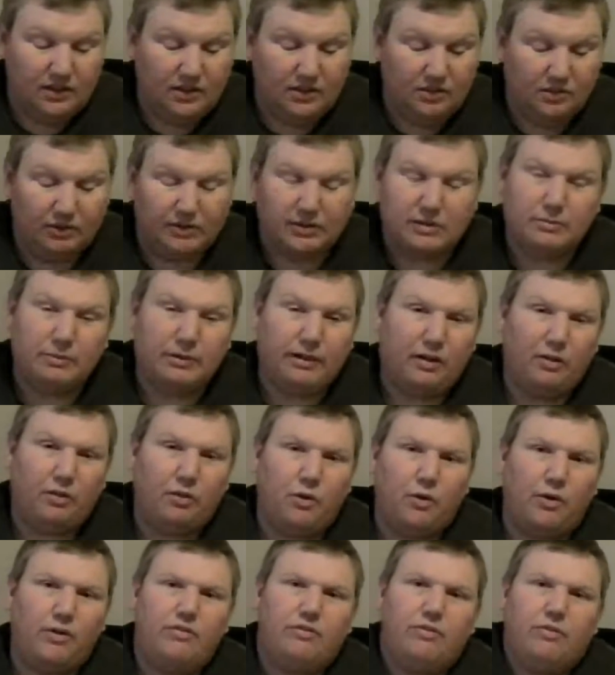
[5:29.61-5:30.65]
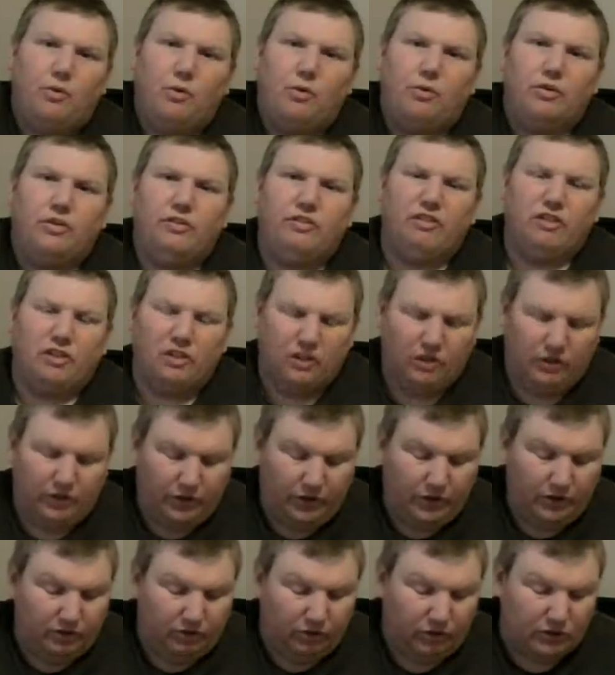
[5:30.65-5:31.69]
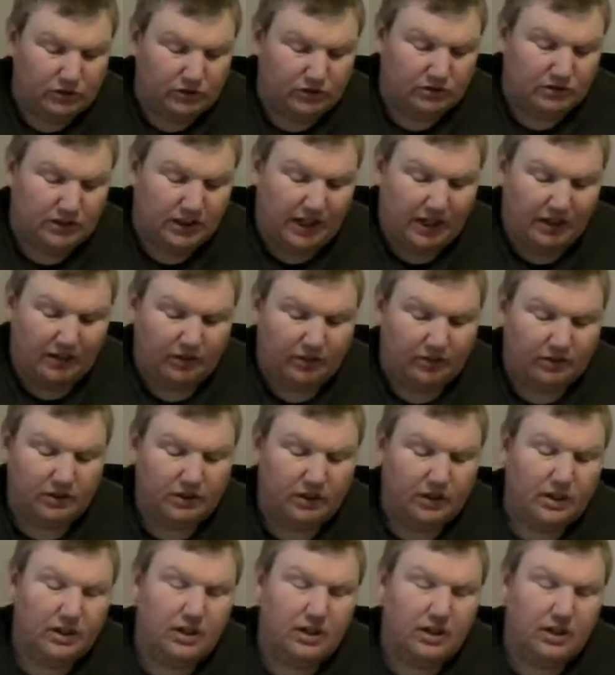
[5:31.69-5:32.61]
WrestleMania 34, the Universal title,